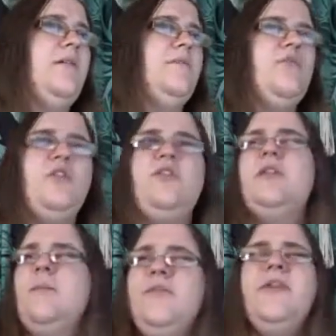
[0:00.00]
there's
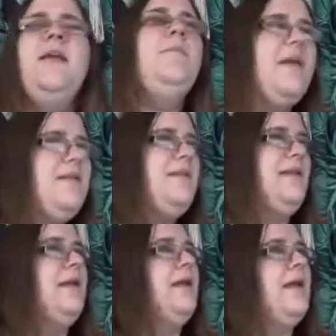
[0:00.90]
something
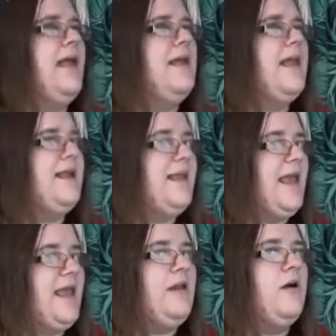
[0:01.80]
missing, and I
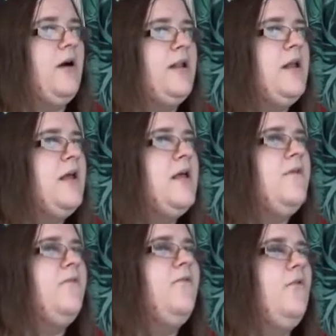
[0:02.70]
cannot,
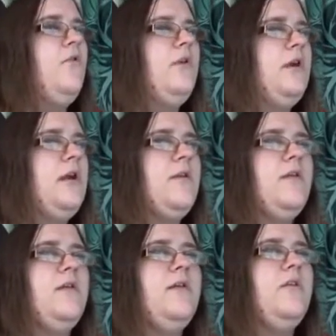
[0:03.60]
for
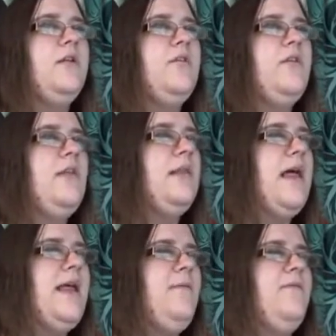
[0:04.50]
the life